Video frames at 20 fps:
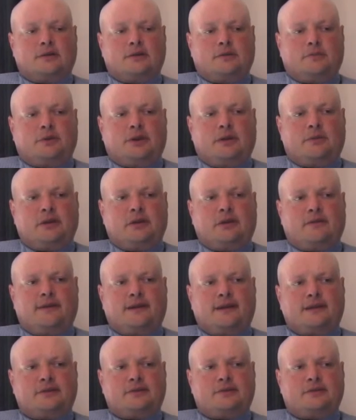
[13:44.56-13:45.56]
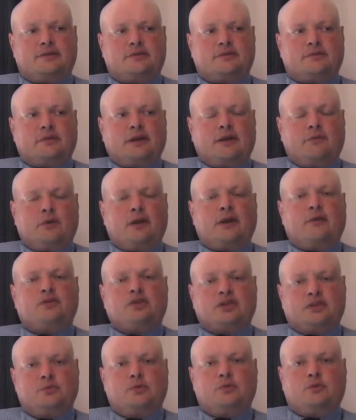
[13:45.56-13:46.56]
But I mean, when I was
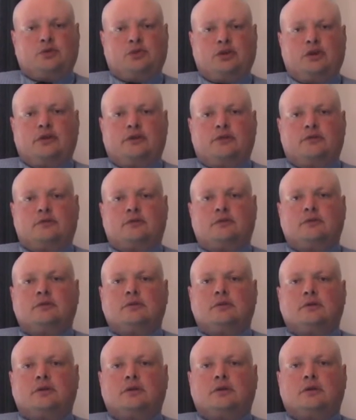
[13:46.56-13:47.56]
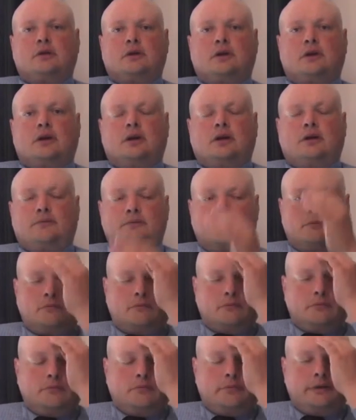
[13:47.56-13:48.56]
a small child,
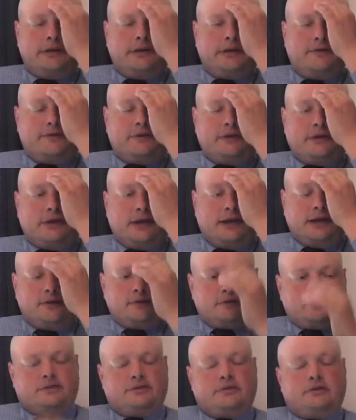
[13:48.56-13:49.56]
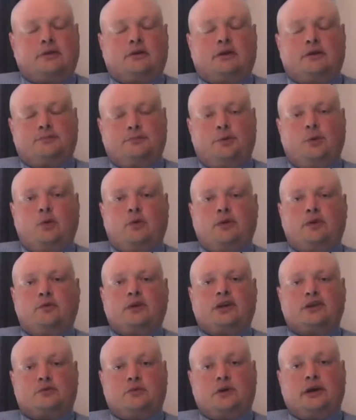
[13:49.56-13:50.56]
we lived in a house. I was born in
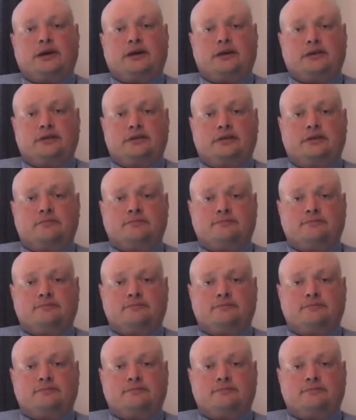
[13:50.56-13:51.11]
West Wales,